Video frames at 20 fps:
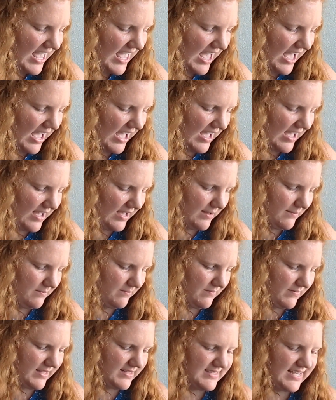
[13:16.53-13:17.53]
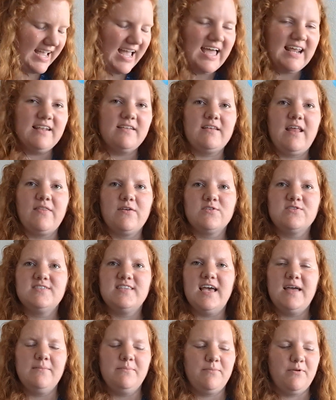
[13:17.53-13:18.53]
Because I had another
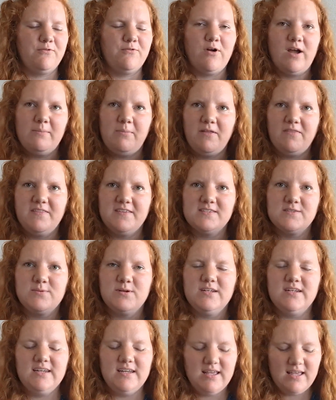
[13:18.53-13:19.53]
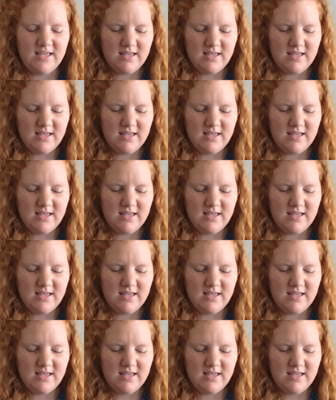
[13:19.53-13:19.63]
set before I bought this one.